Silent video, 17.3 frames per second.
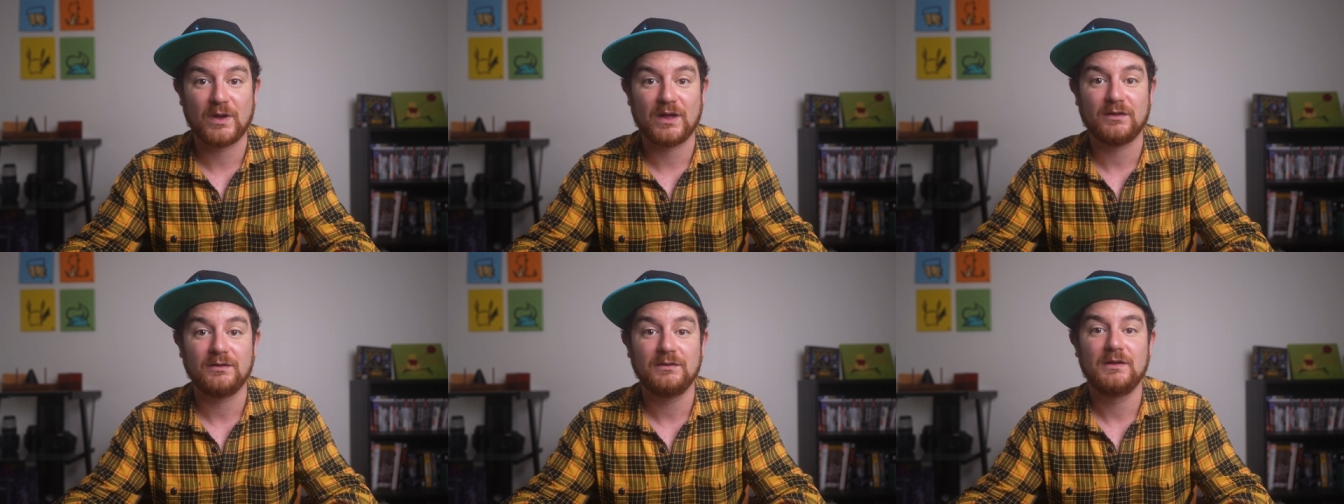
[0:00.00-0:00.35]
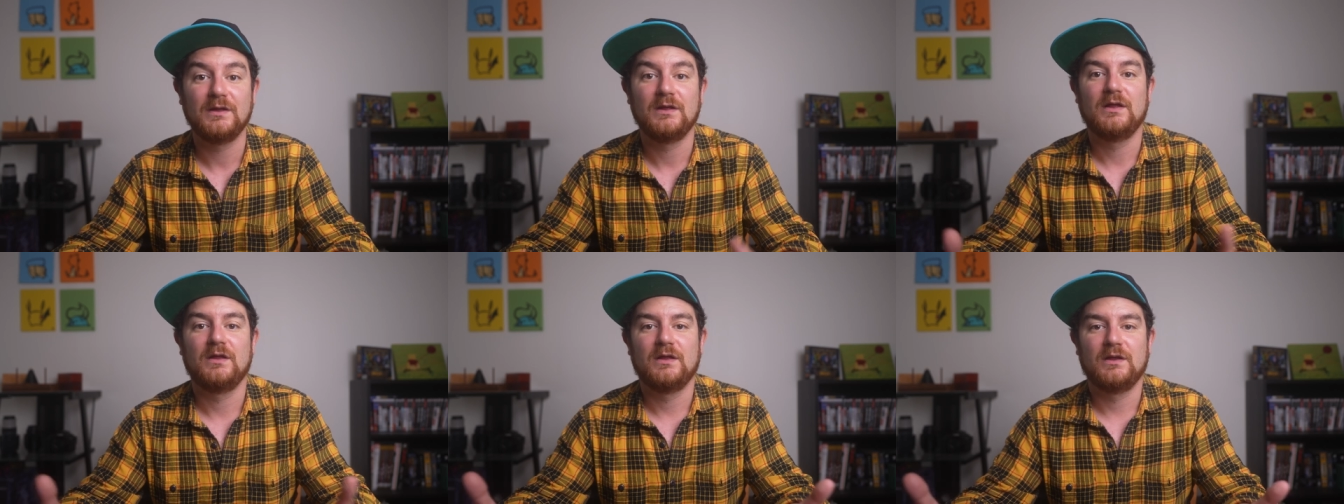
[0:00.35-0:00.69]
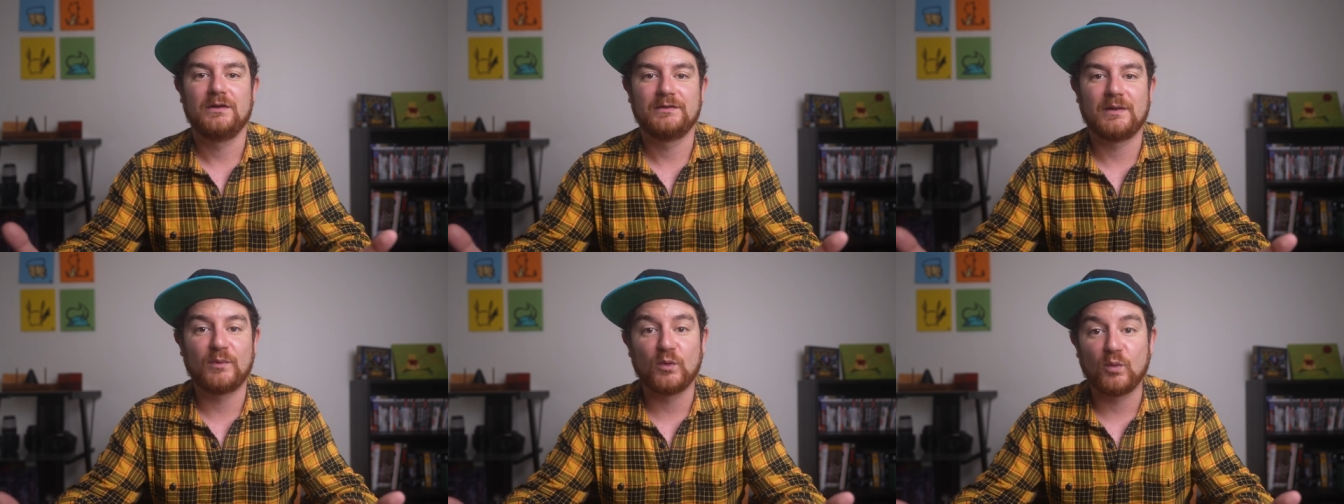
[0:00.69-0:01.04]
Well,
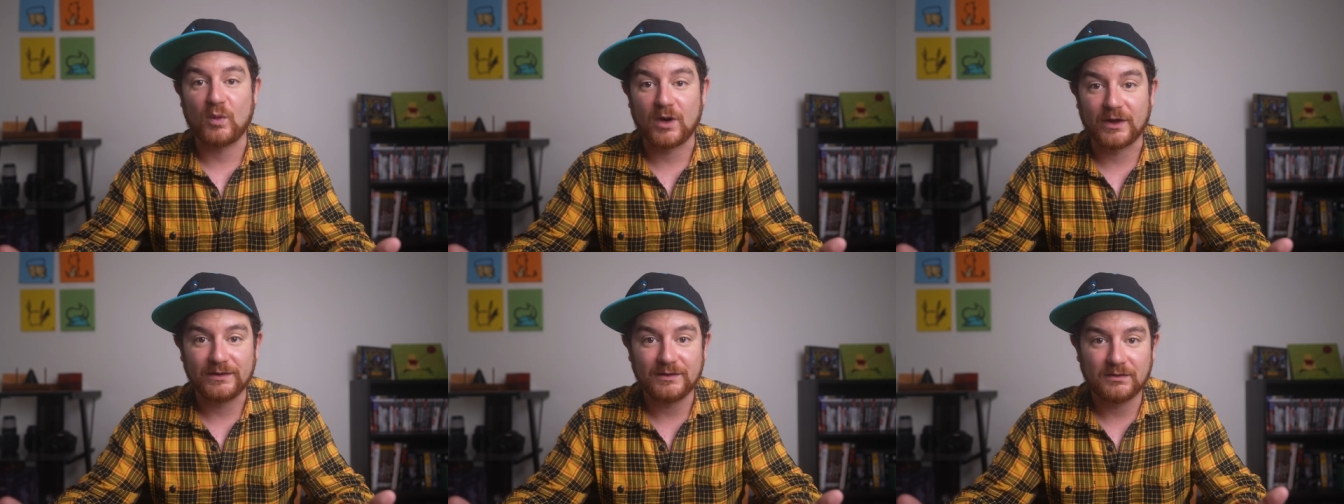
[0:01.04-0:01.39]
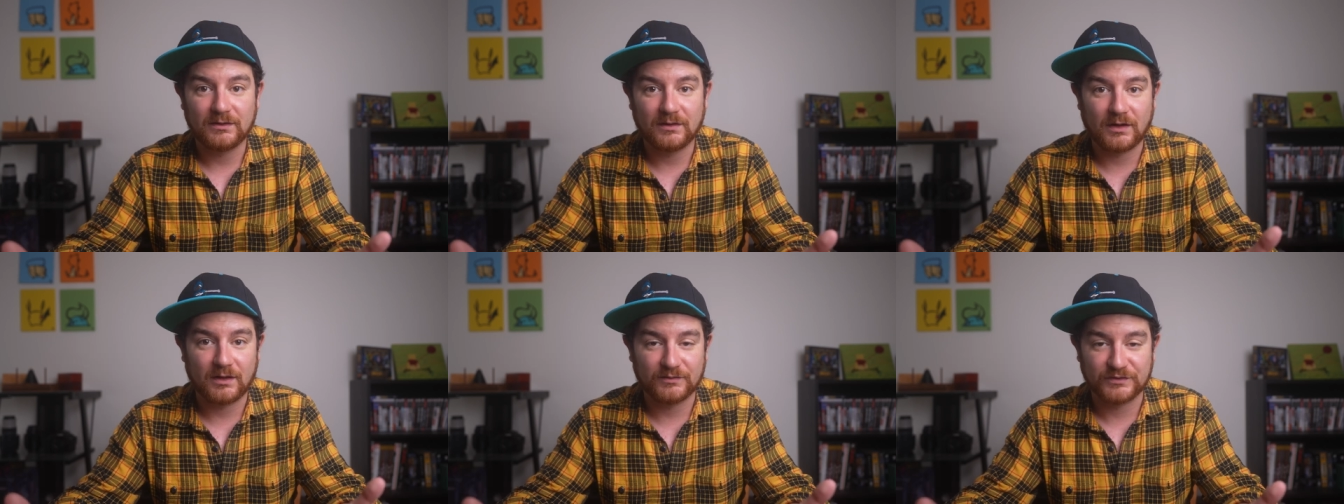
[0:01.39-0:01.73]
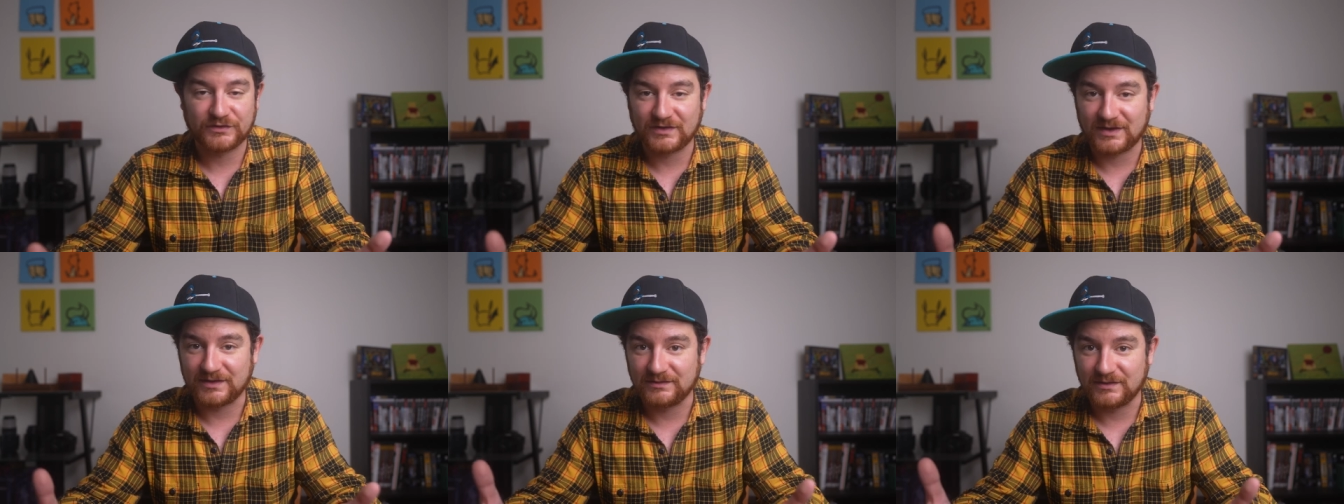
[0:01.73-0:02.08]
Number one, all of a
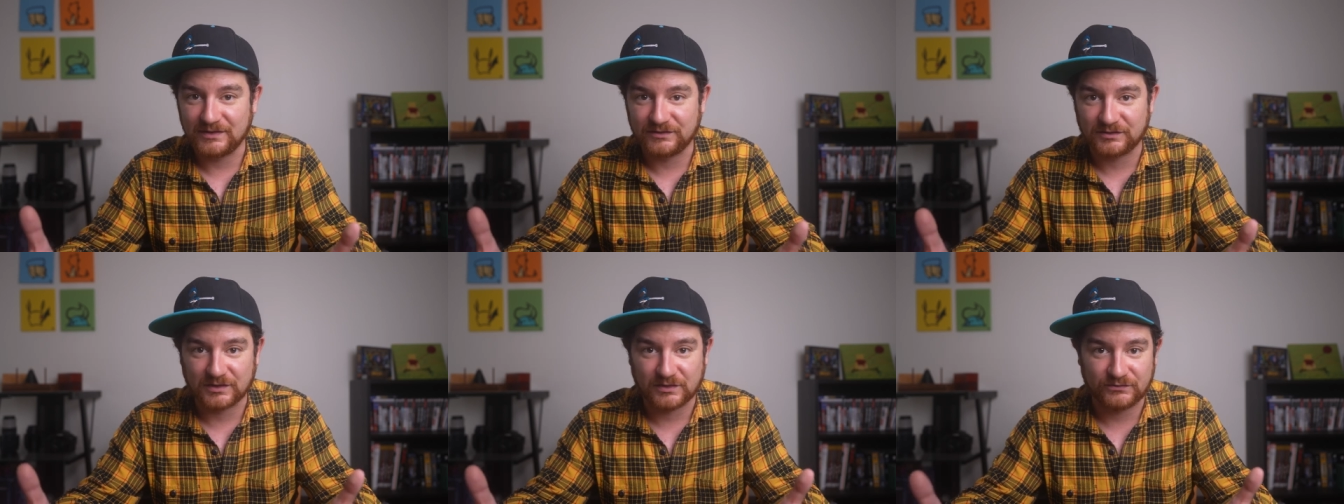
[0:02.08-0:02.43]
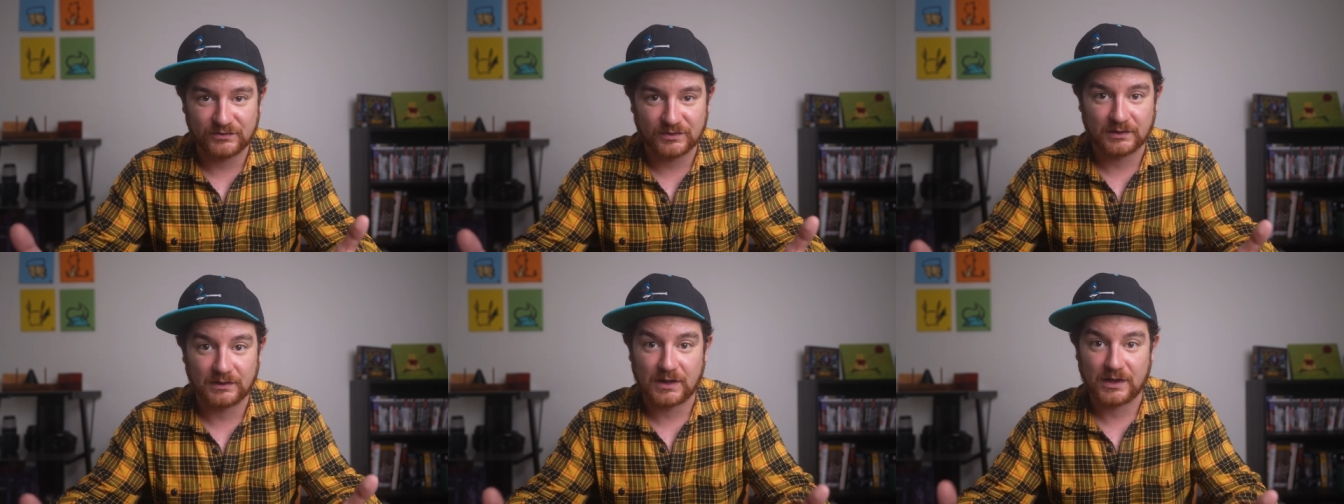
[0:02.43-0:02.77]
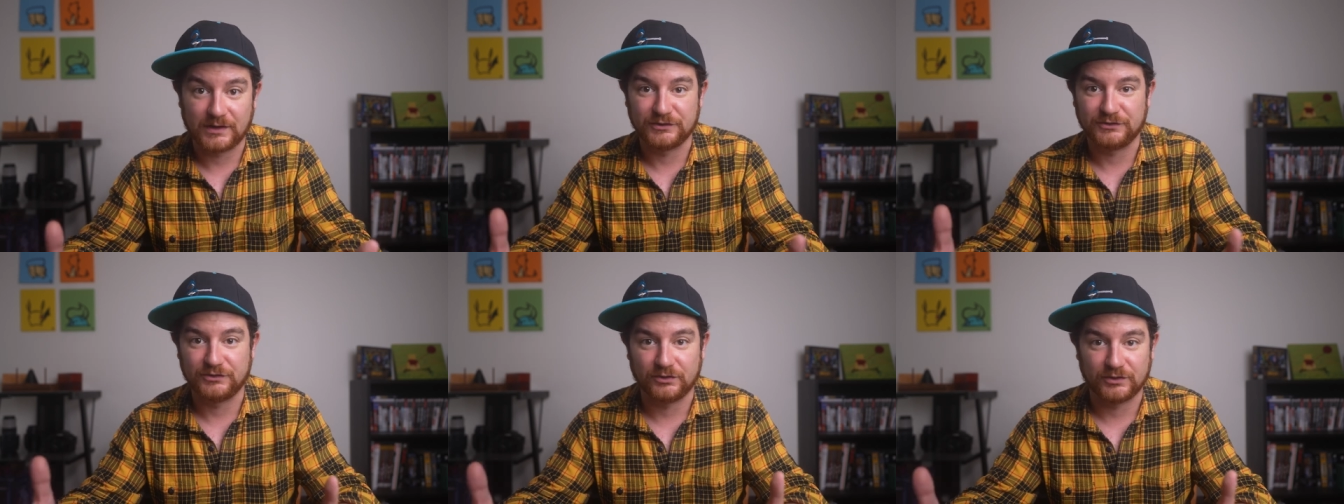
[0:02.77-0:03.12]
sudden it's gonna feel a
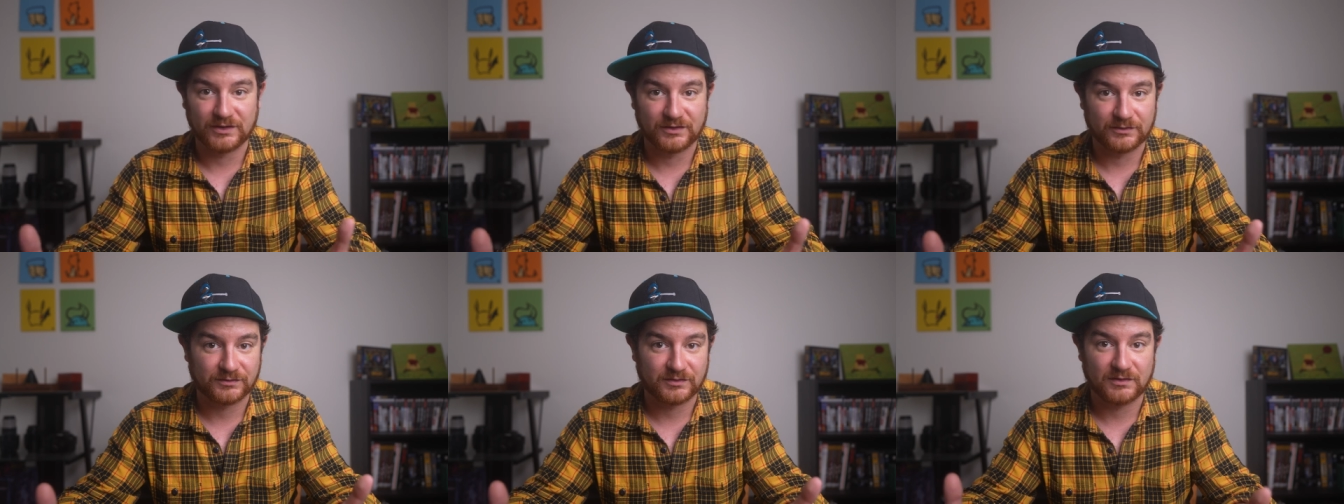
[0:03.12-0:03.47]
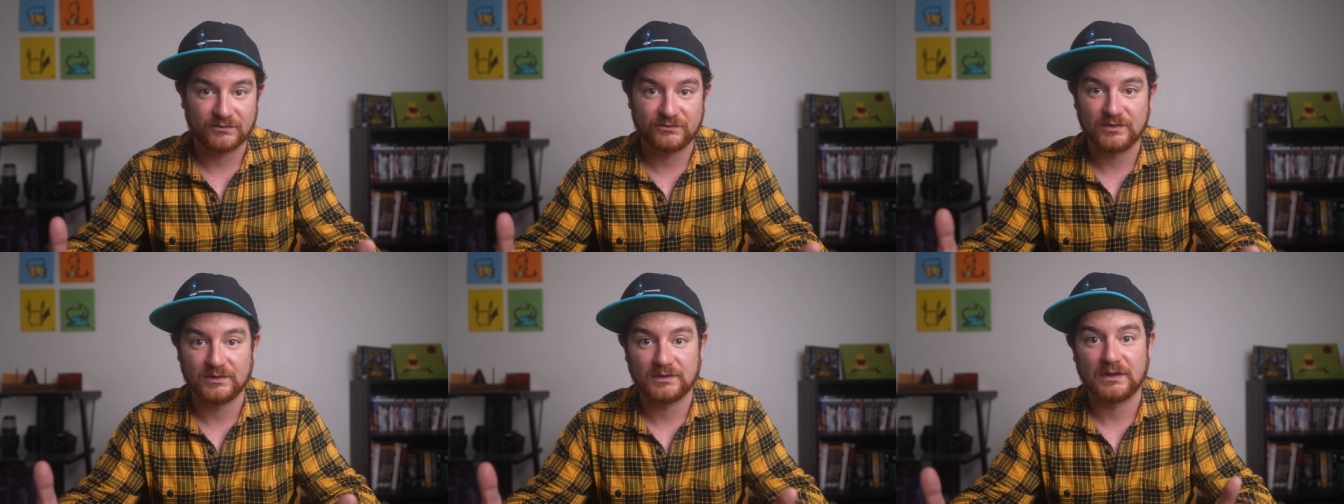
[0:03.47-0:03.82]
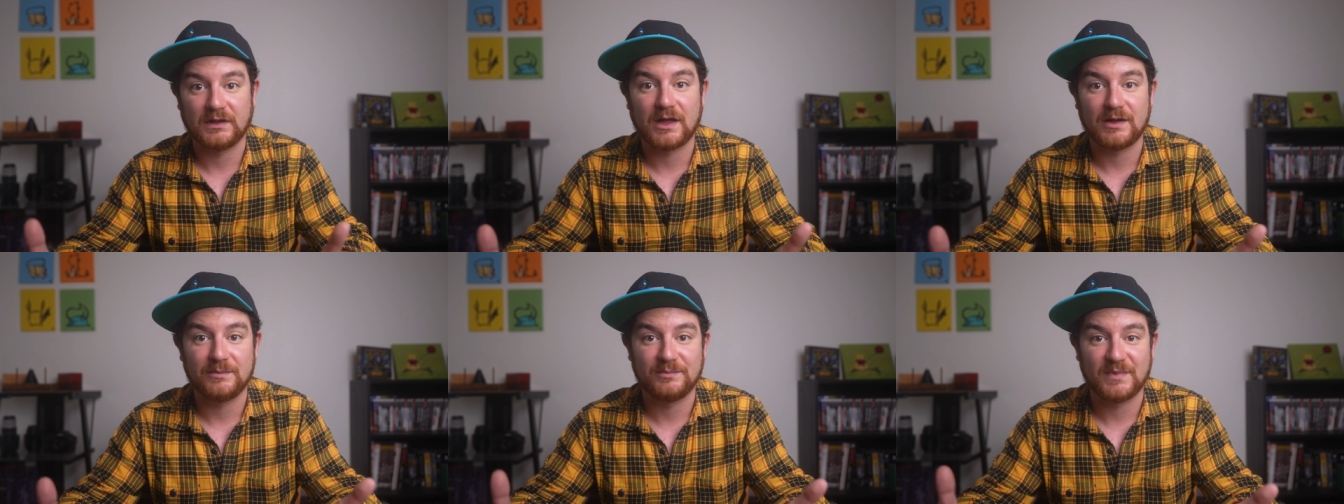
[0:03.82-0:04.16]
lot dirtier, it's gonna feel a
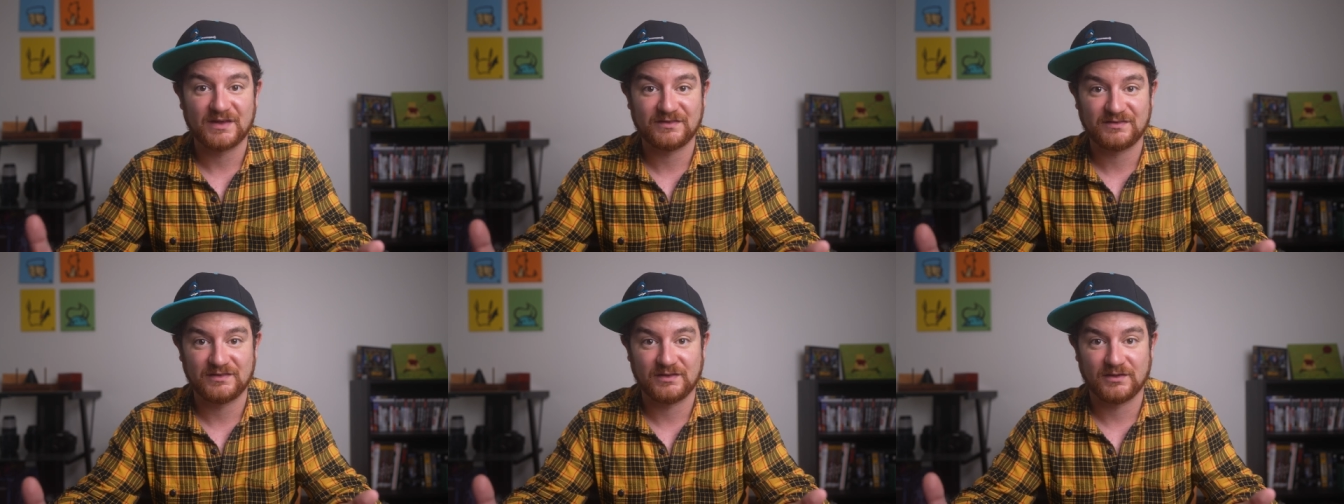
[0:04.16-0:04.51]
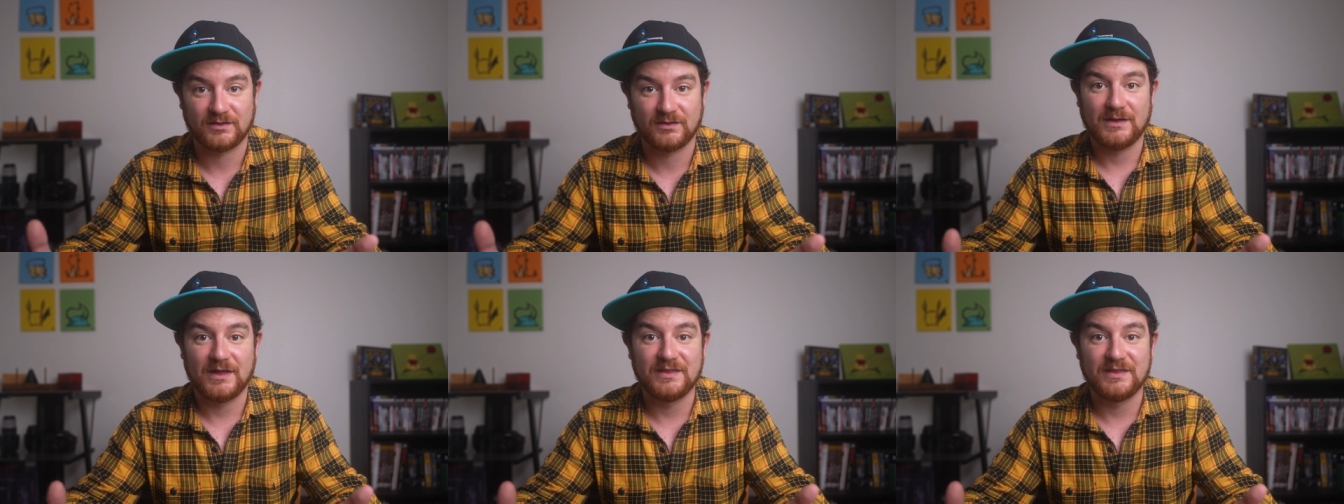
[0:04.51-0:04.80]
lot messier.